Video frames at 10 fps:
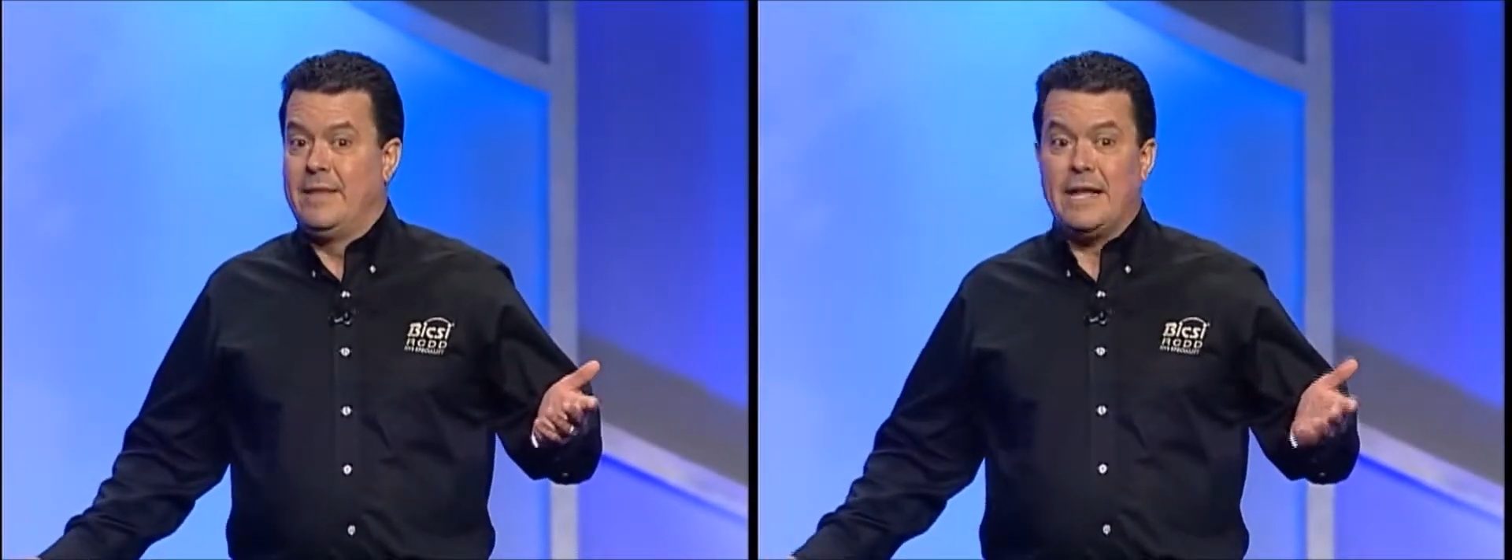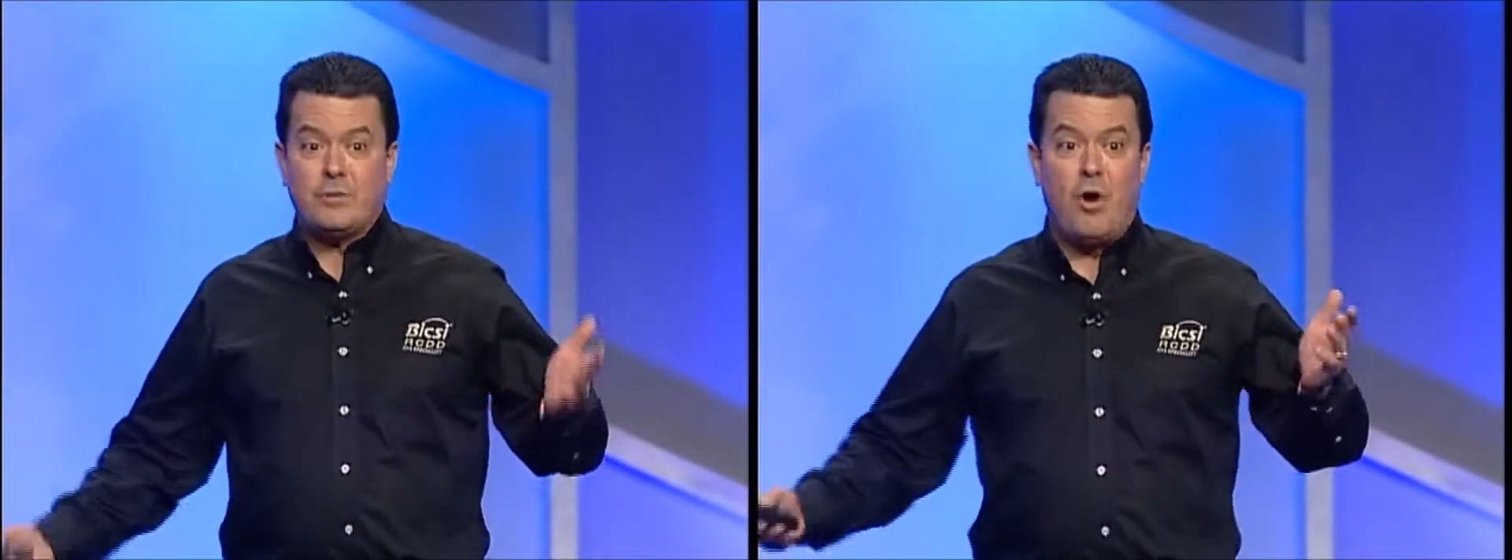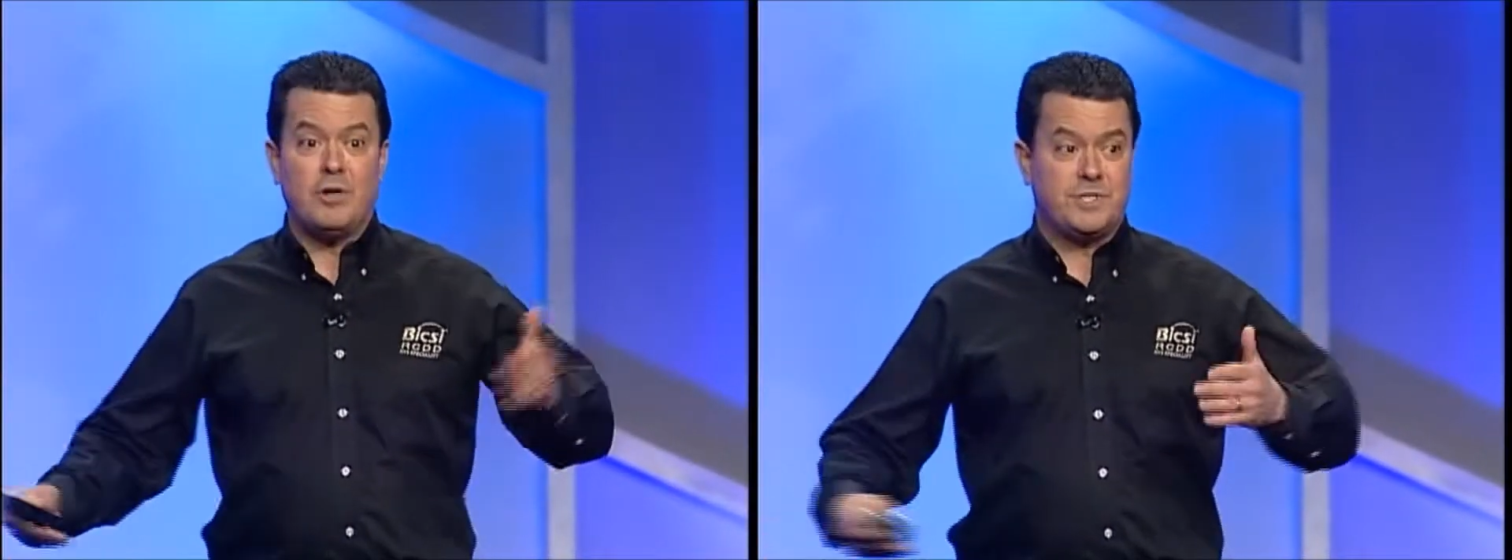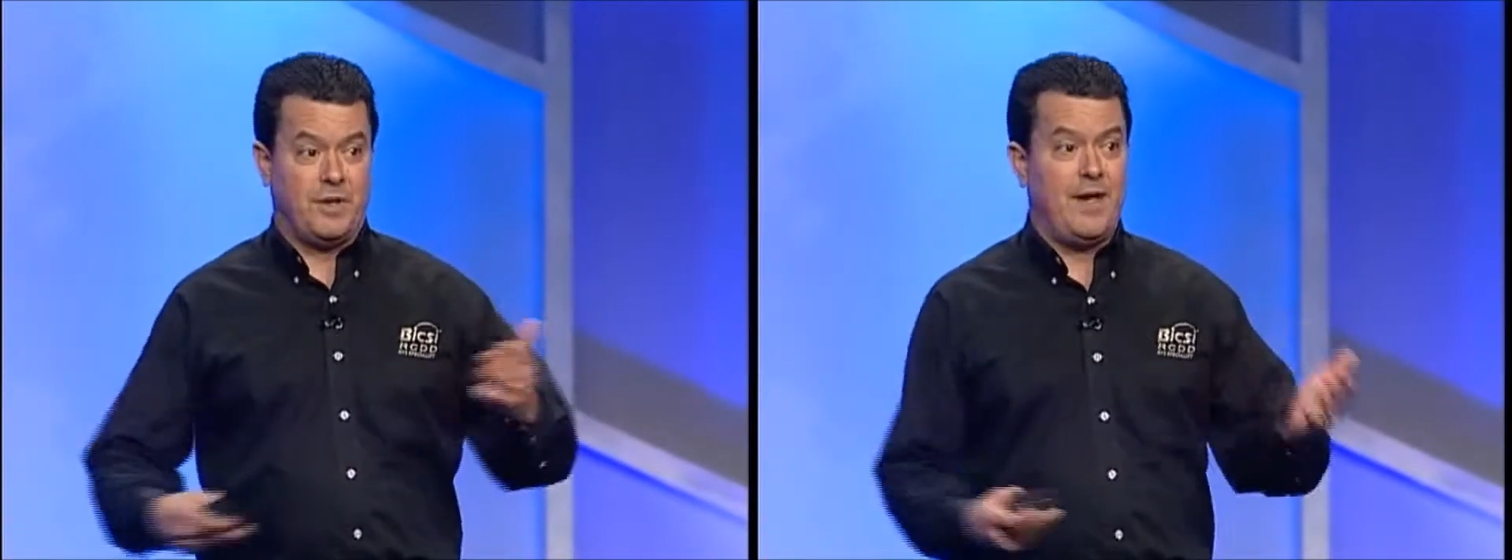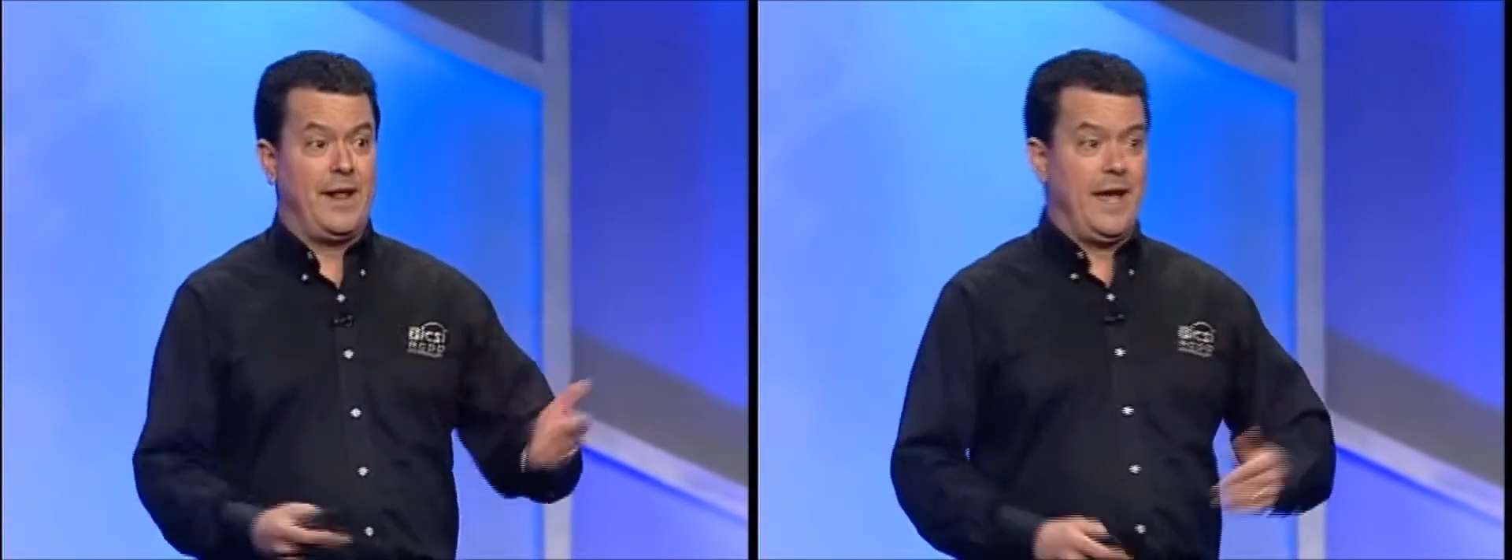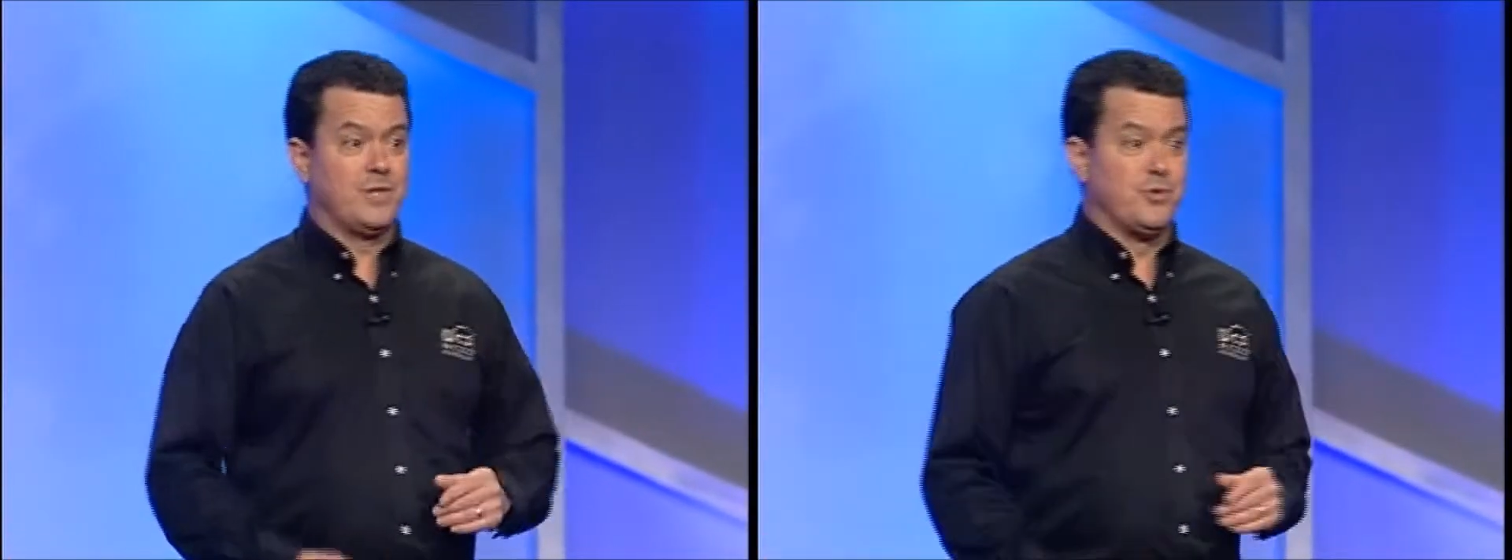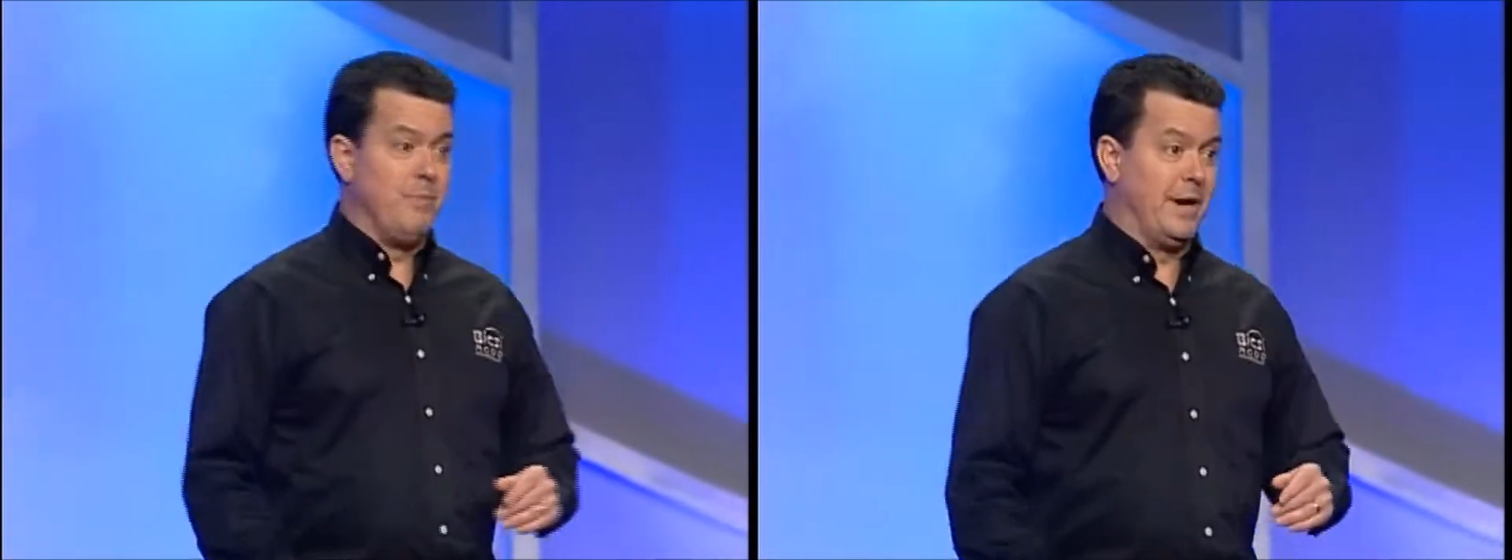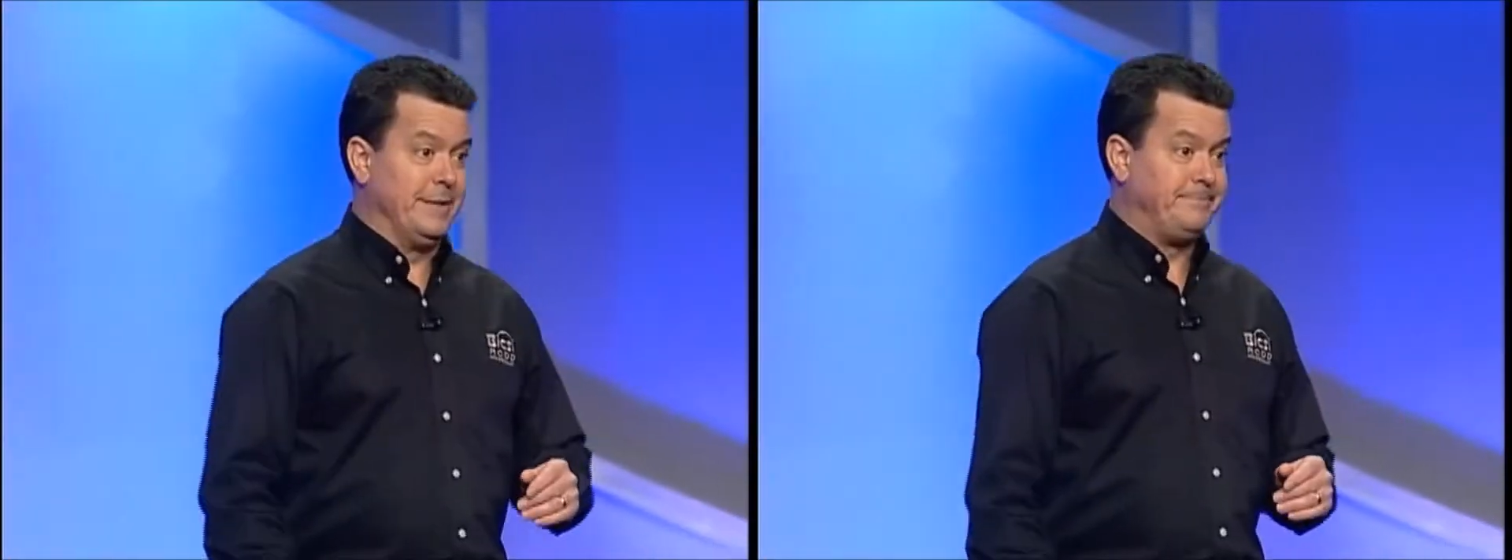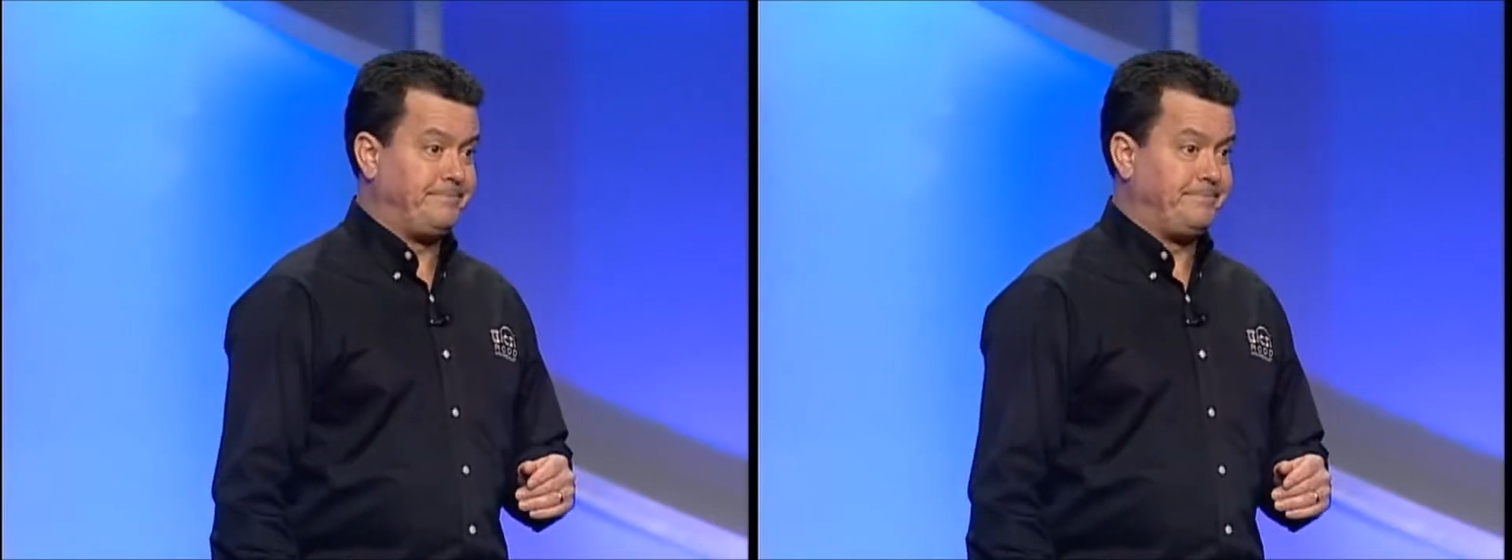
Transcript: That costs a lot of extra money.